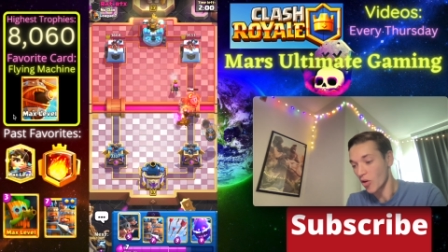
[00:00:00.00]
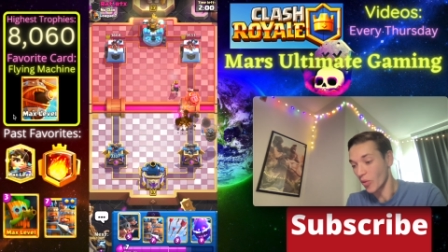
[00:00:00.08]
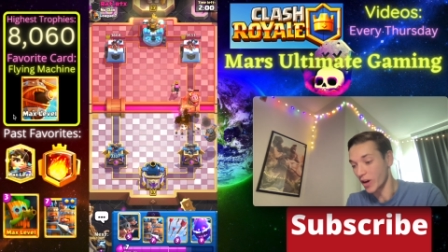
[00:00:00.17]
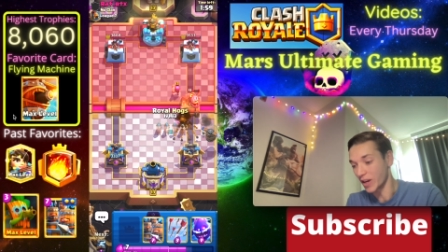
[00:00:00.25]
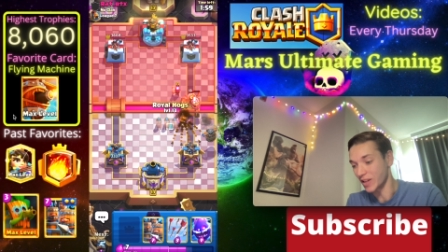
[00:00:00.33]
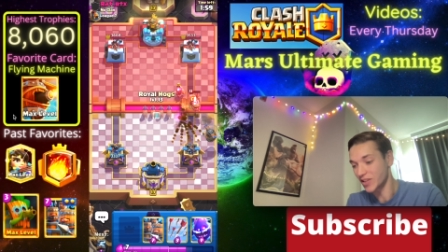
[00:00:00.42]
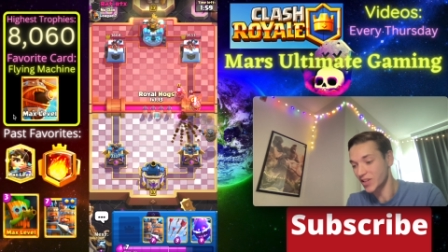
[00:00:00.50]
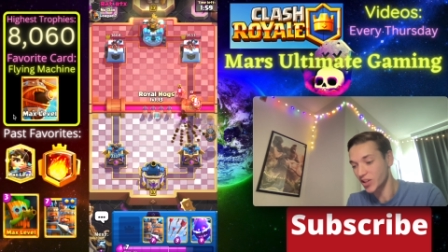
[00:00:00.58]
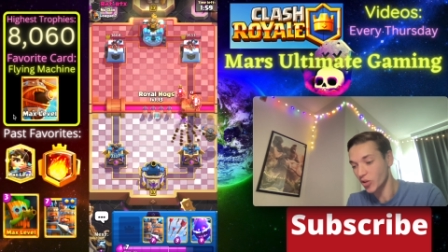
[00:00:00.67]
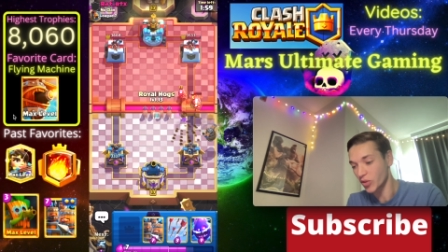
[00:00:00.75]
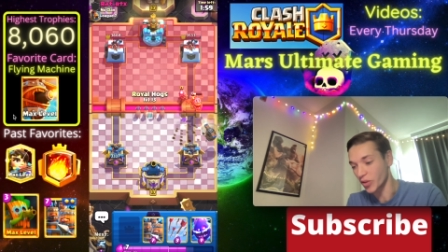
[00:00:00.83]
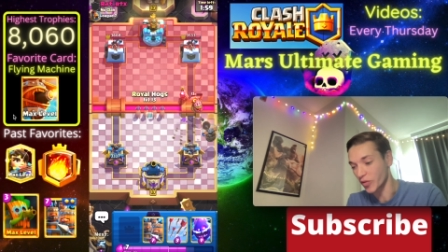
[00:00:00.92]
wait, he's going to
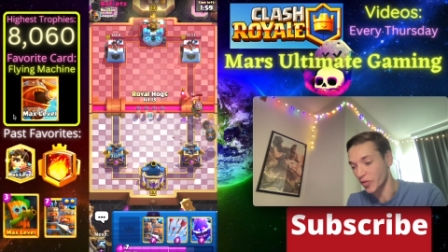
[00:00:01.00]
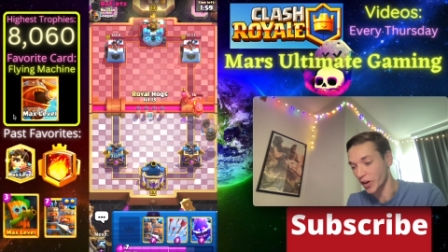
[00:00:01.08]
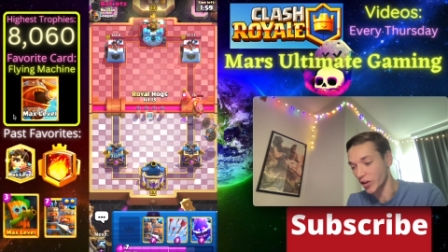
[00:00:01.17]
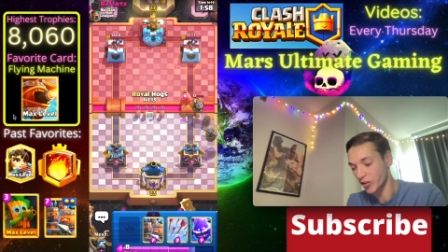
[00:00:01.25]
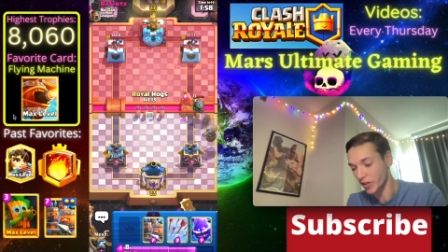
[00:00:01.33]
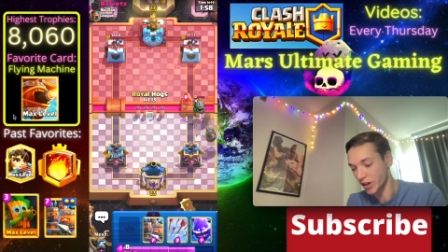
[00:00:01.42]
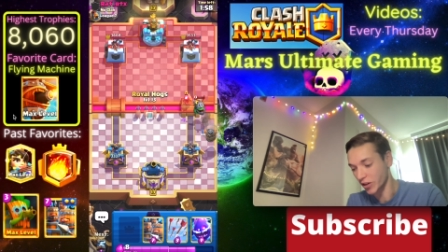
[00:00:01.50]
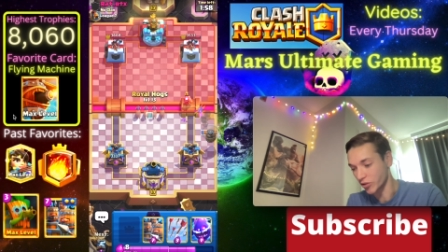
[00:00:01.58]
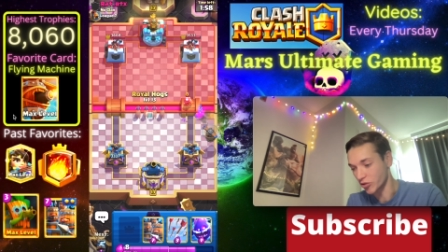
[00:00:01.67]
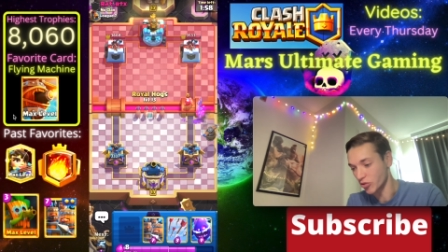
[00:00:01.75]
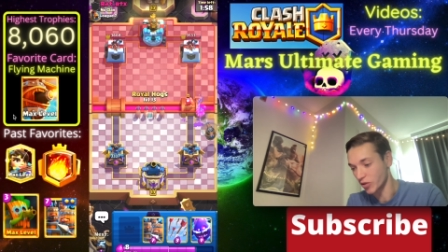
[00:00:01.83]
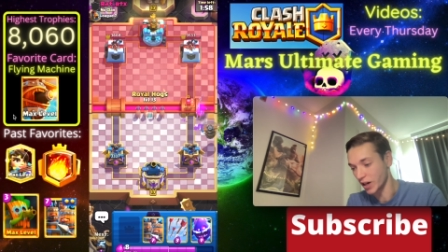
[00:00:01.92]
go with a Firecracker
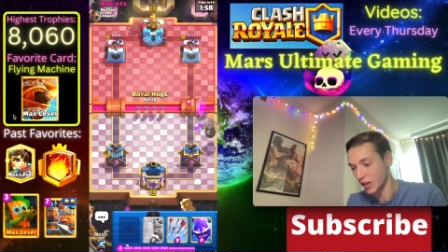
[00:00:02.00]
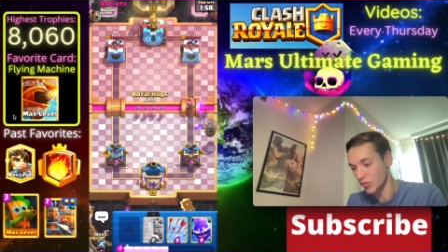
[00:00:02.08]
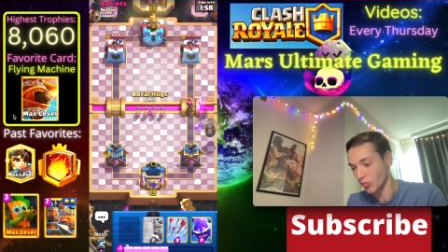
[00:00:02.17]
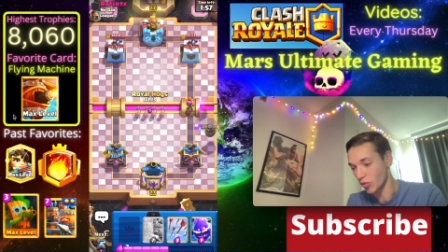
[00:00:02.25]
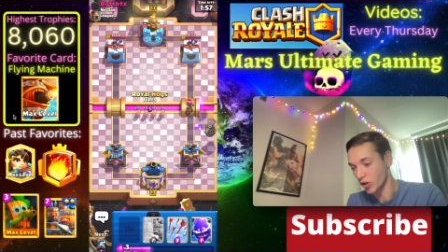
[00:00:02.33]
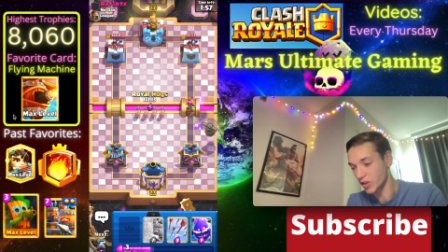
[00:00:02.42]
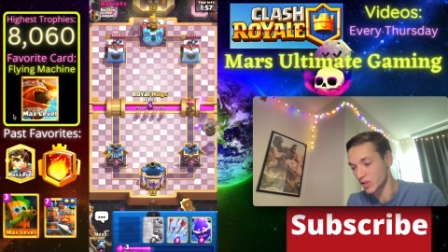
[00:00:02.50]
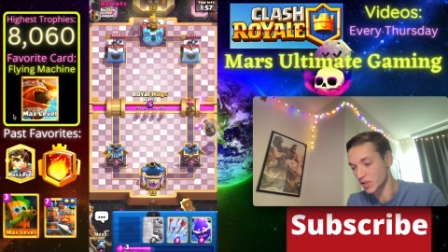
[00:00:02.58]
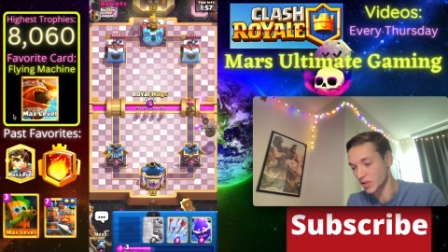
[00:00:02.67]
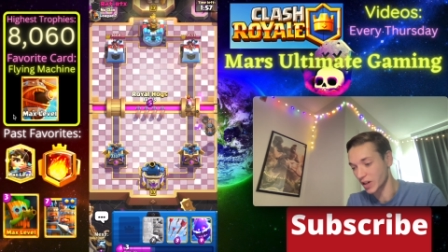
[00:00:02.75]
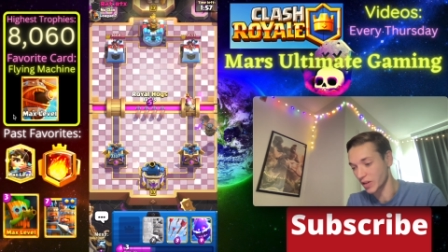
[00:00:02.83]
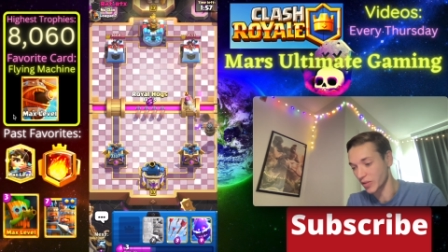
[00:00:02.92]
too, guys. What is
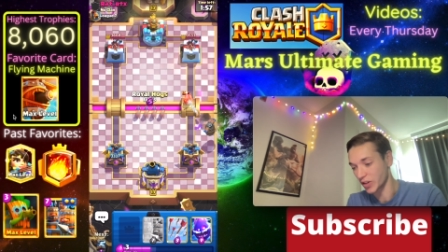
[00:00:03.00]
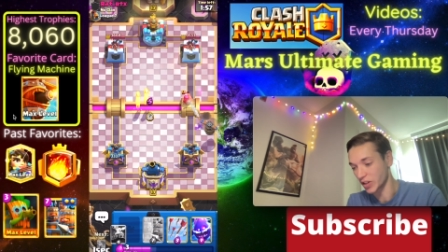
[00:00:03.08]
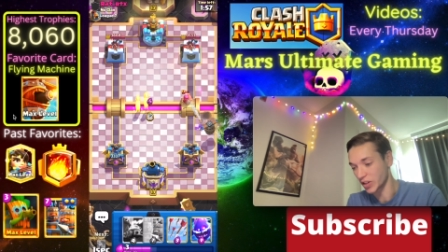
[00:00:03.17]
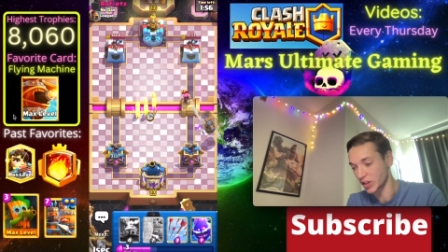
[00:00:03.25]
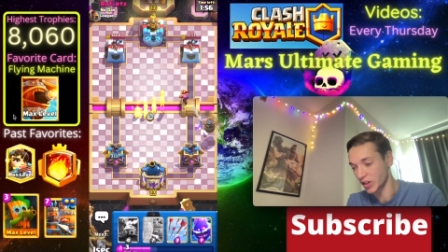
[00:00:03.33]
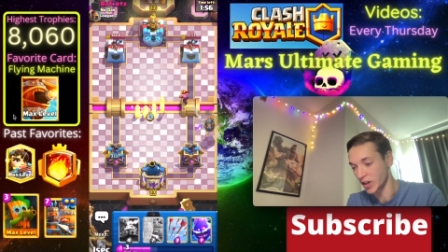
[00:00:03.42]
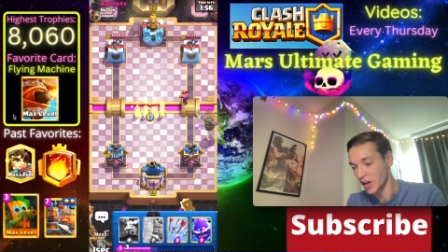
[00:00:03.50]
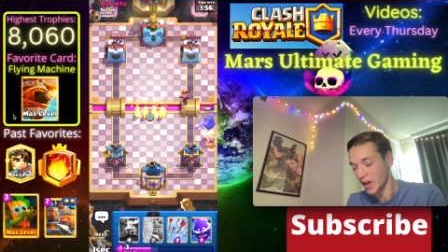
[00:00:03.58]
this guy thinking?